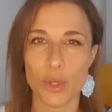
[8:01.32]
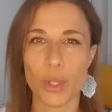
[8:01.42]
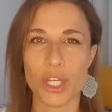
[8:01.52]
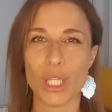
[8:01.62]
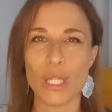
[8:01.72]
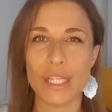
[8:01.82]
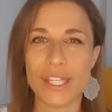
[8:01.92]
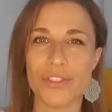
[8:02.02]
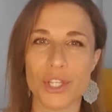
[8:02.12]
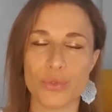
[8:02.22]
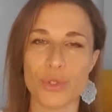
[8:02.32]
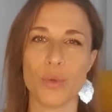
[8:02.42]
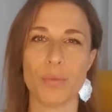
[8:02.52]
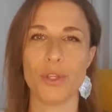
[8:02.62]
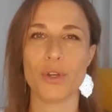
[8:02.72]
You want to lead the
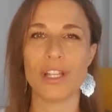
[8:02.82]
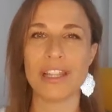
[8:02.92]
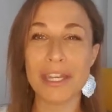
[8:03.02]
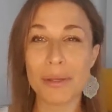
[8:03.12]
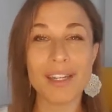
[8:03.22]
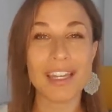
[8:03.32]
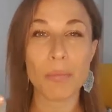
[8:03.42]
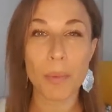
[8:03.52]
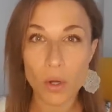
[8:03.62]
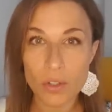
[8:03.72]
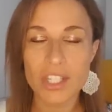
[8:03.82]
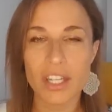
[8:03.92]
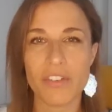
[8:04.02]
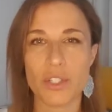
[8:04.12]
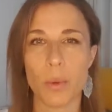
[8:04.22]
group. You're a little bit
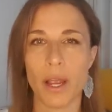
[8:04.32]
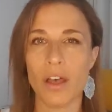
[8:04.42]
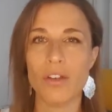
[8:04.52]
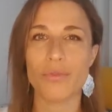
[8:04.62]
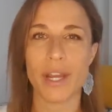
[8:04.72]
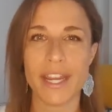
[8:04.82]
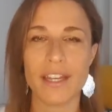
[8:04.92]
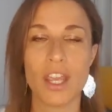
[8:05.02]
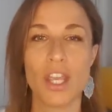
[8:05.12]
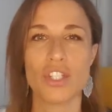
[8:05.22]
impulsive as well, right?